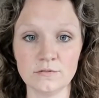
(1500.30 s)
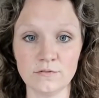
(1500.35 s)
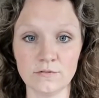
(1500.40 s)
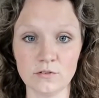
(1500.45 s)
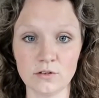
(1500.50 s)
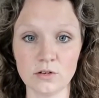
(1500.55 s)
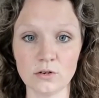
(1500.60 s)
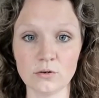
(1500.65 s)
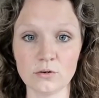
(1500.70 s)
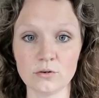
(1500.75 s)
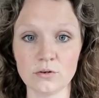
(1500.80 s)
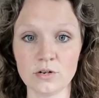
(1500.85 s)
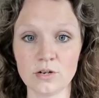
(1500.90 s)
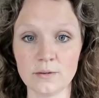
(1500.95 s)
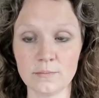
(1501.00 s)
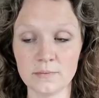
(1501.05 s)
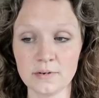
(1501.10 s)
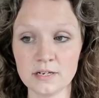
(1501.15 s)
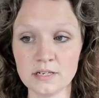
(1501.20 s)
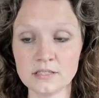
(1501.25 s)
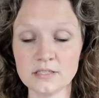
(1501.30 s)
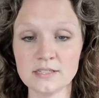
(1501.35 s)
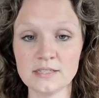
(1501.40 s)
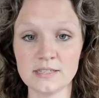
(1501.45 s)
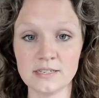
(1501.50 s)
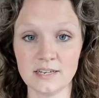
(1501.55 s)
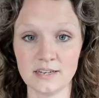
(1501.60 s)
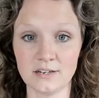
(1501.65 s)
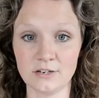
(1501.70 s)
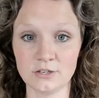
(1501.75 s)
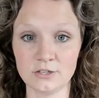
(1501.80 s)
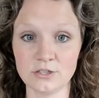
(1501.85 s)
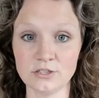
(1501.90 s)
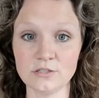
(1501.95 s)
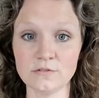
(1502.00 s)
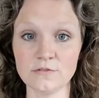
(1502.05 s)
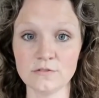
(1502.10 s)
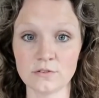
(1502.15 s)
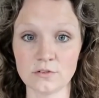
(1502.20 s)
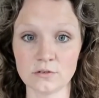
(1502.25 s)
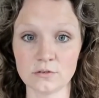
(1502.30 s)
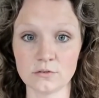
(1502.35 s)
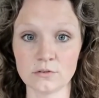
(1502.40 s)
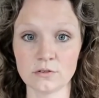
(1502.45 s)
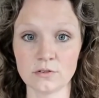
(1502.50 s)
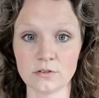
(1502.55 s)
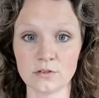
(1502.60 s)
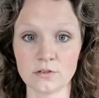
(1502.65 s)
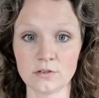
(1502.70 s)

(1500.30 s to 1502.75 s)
flow, but it's the energy flow.